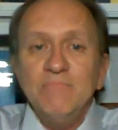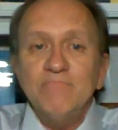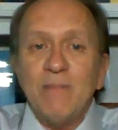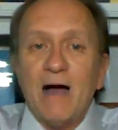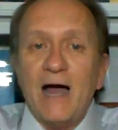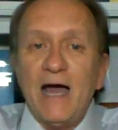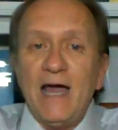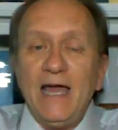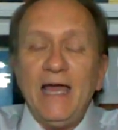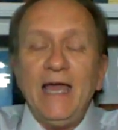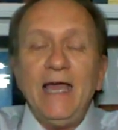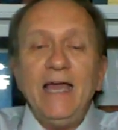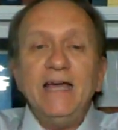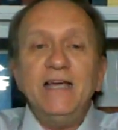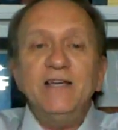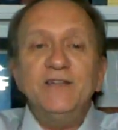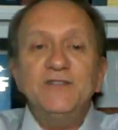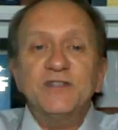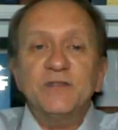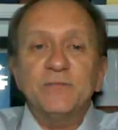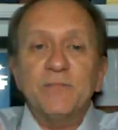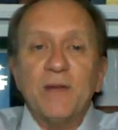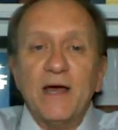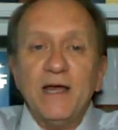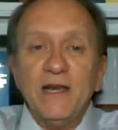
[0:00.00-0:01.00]
My
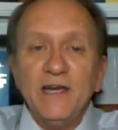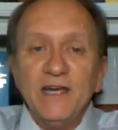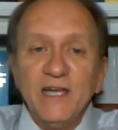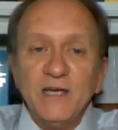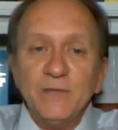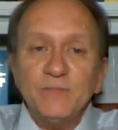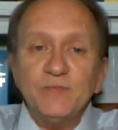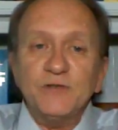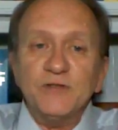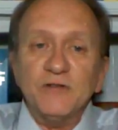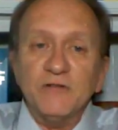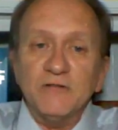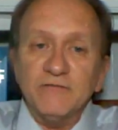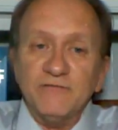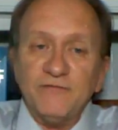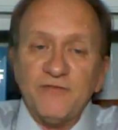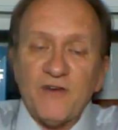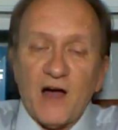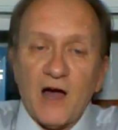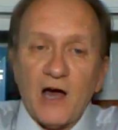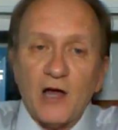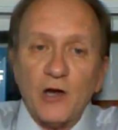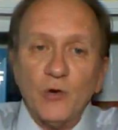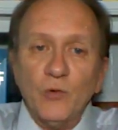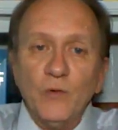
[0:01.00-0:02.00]
hands and my lips are
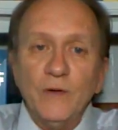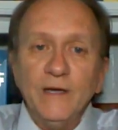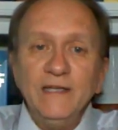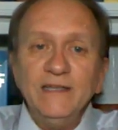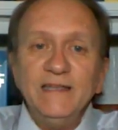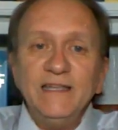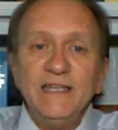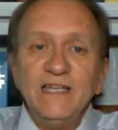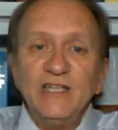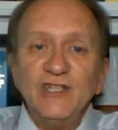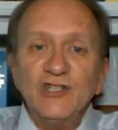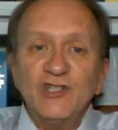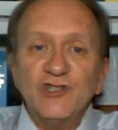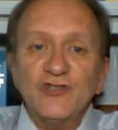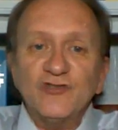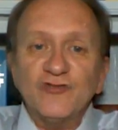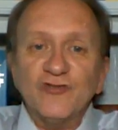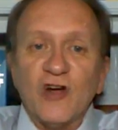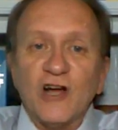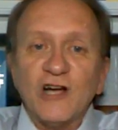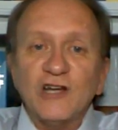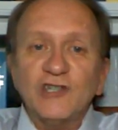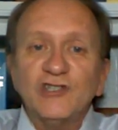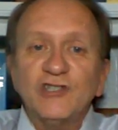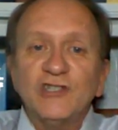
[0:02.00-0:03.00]
following the
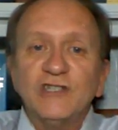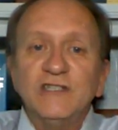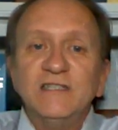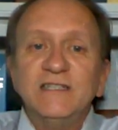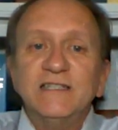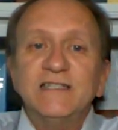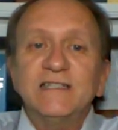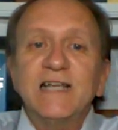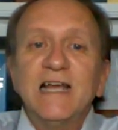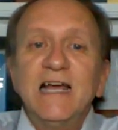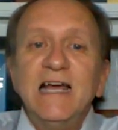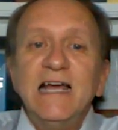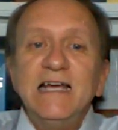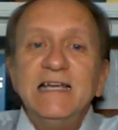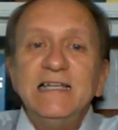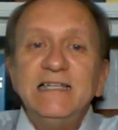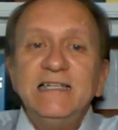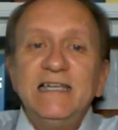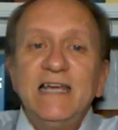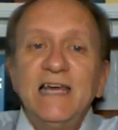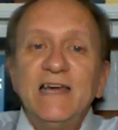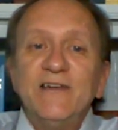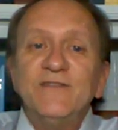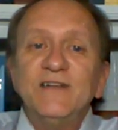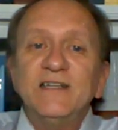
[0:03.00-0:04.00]
instructions
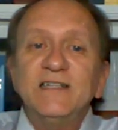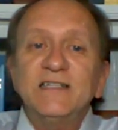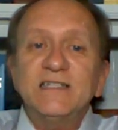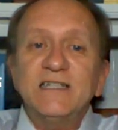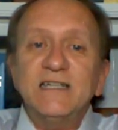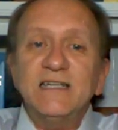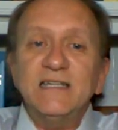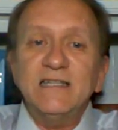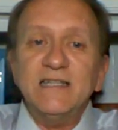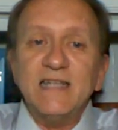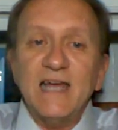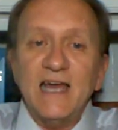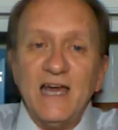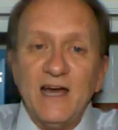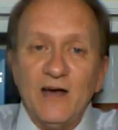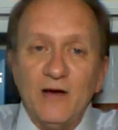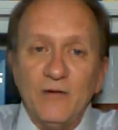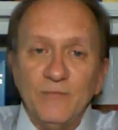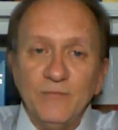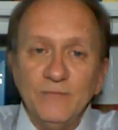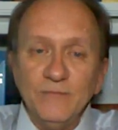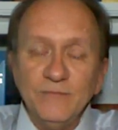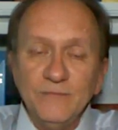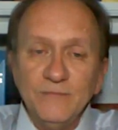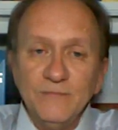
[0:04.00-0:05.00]
given to
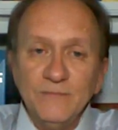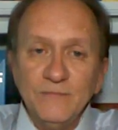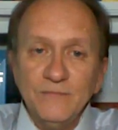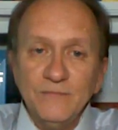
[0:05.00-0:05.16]
them